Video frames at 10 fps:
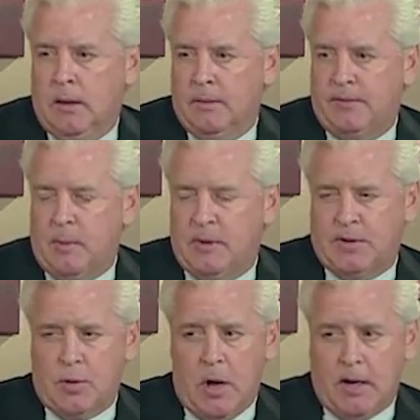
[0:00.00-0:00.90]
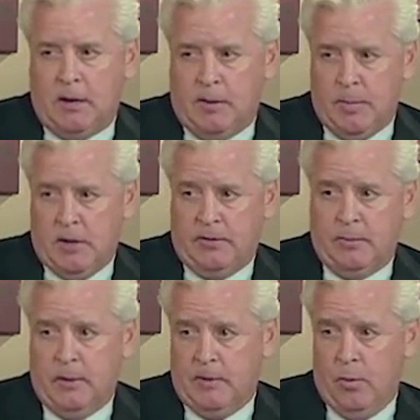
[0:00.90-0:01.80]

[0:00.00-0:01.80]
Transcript: if somebody's talking to me, sometimes I